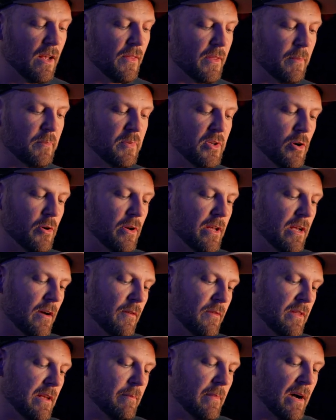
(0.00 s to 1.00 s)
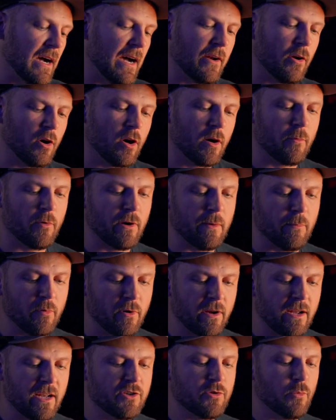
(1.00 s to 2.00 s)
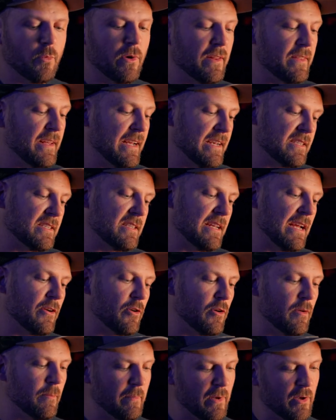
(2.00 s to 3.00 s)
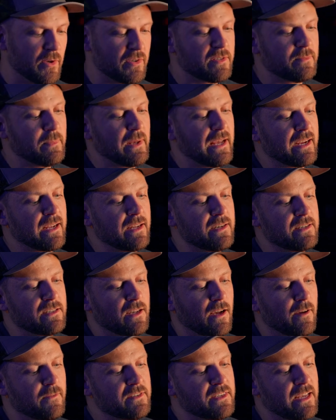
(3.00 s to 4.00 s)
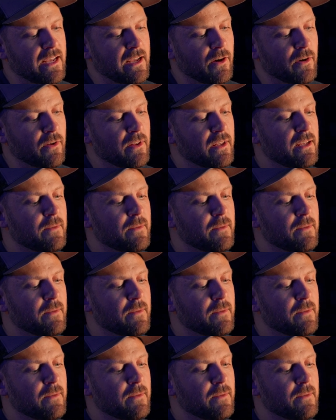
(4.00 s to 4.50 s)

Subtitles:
The beauty of the Mod Armory bridge with a standard mil-spec dovetail